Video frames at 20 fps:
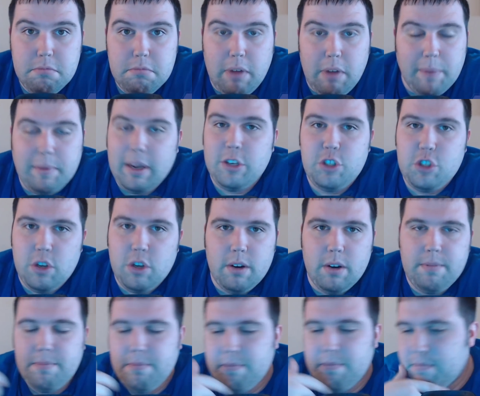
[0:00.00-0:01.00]
I'm not
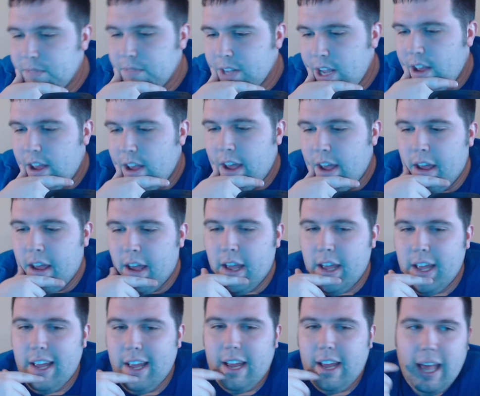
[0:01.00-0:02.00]
sure.
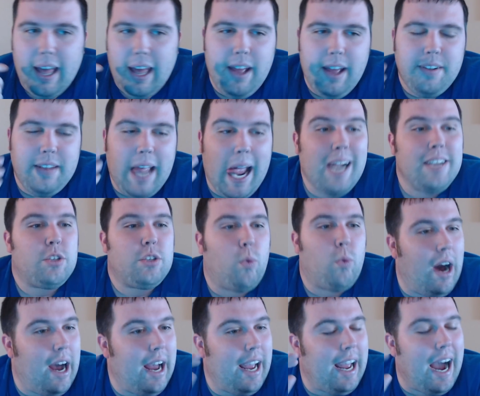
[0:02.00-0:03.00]
And that's
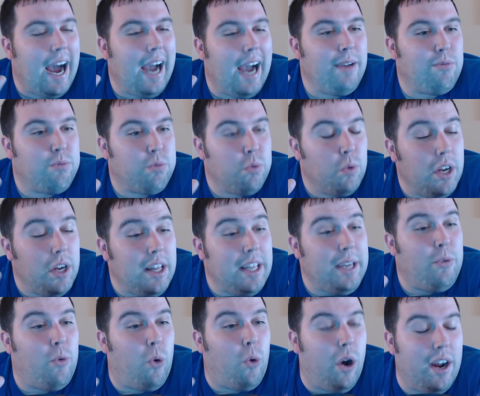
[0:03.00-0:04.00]
why I
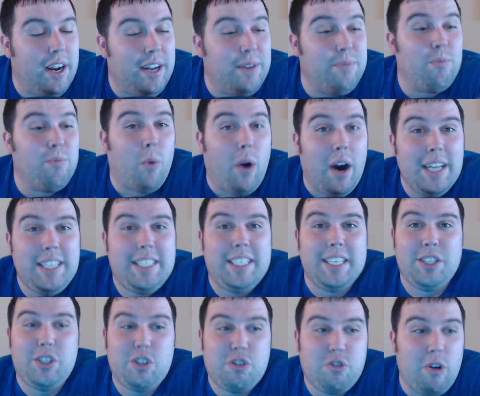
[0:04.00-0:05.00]
really wouldn't want
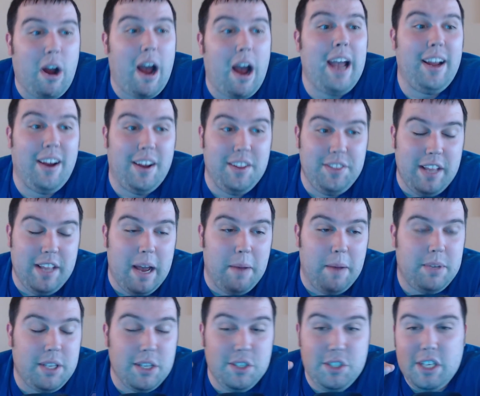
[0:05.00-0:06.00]
to try on
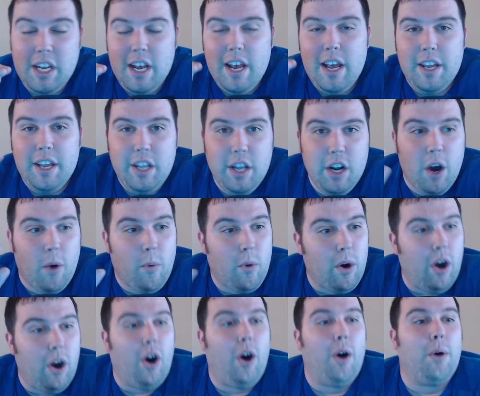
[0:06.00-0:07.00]
them because, you know, we're
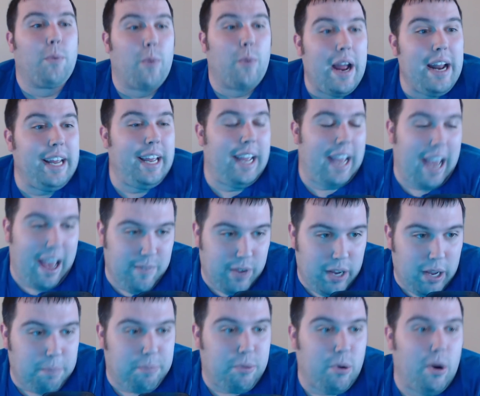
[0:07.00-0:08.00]
already
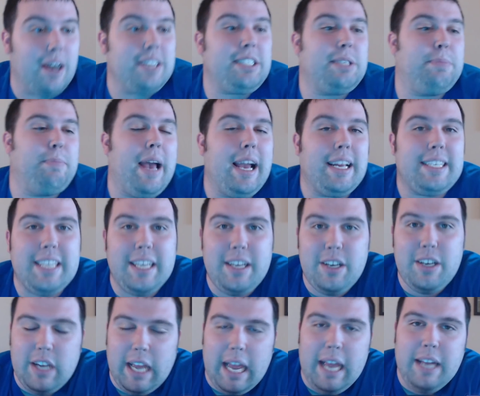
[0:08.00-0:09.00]
having a prospect
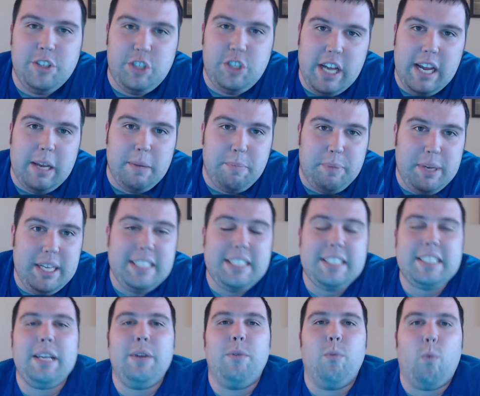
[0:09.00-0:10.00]
in, in Jacob
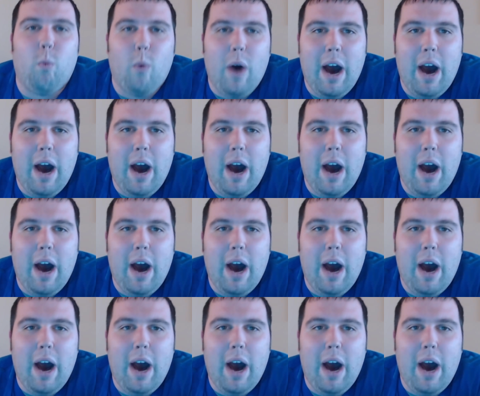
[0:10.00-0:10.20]
Eason.